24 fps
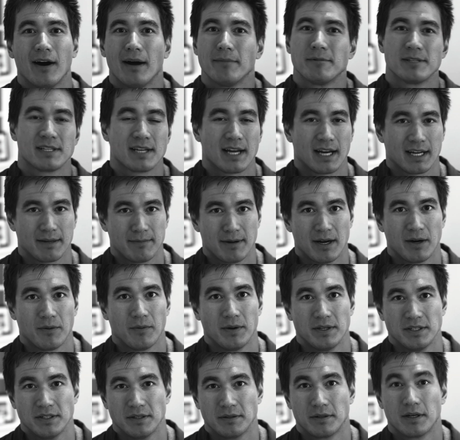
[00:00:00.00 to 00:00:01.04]
I'm just talking about
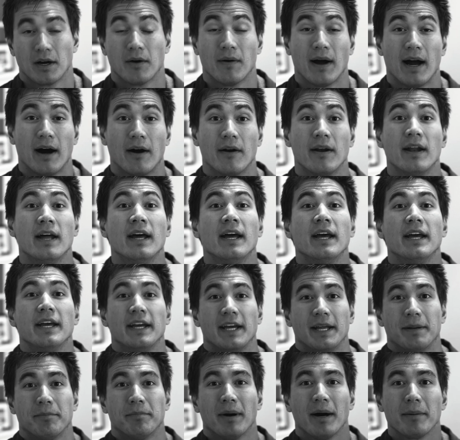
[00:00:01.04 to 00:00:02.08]
when you go out
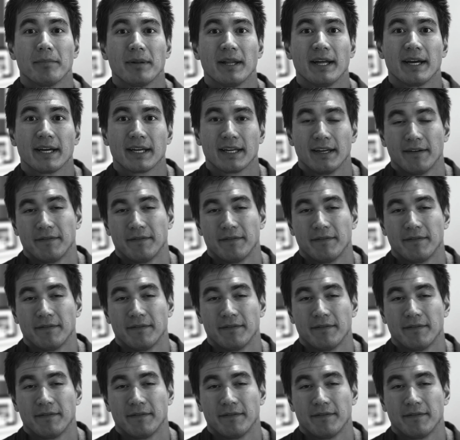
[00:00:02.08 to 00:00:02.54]
in public,